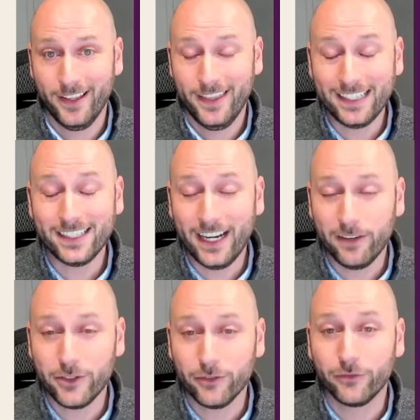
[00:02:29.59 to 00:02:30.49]
That's an
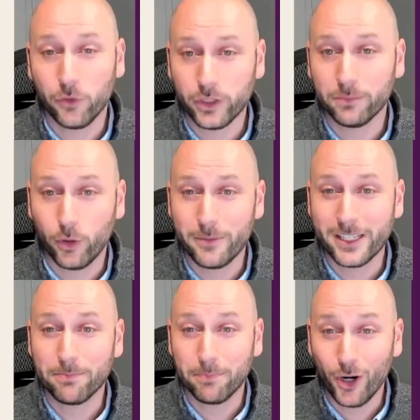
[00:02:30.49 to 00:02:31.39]
average of 4
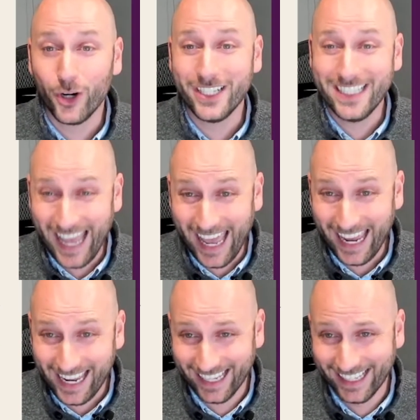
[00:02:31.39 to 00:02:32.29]
deployments per
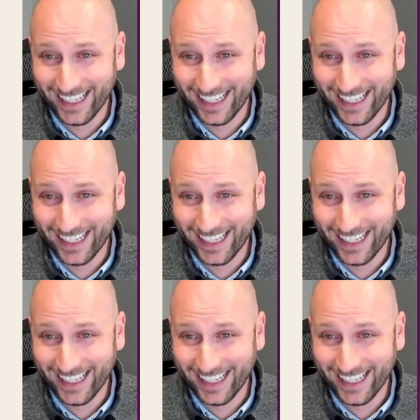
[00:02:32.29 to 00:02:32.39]
day.